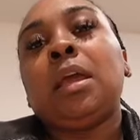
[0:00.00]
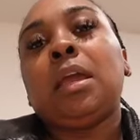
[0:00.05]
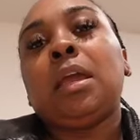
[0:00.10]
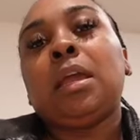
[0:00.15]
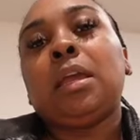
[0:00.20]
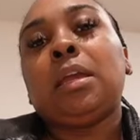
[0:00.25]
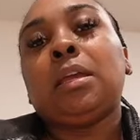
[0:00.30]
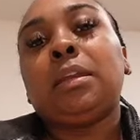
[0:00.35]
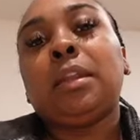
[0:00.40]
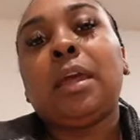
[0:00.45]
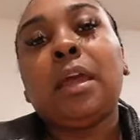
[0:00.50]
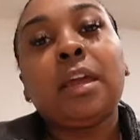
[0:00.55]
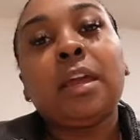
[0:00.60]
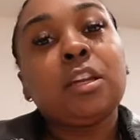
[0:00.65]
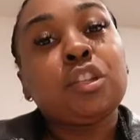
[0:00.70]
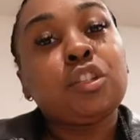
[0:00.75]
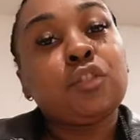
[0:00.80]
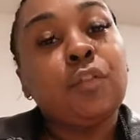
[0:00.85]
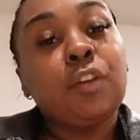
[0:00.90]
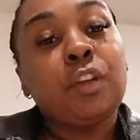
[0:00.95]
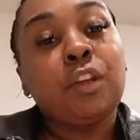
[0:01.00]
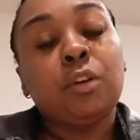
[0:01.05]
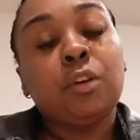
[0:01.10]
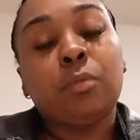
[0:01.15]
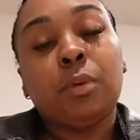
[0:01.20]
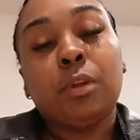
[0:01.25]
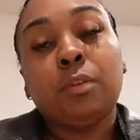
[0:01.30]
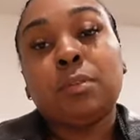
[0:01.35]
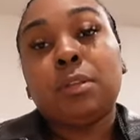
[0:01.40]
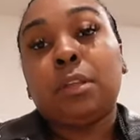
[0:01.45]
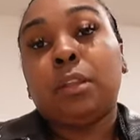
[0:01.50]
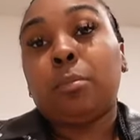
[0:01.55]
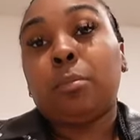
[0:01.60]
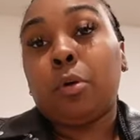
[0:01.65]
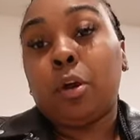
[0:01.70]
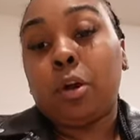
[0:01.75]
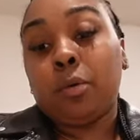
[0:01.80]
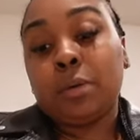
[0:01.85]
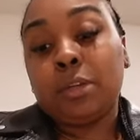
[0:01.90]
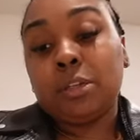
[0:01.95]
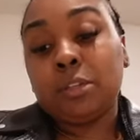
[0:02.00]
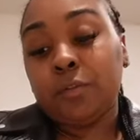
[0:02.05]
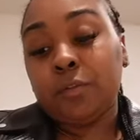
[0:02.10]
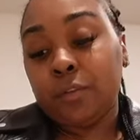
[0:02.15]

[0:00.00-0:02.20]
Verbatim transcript: in Nashville when he was at the bar with his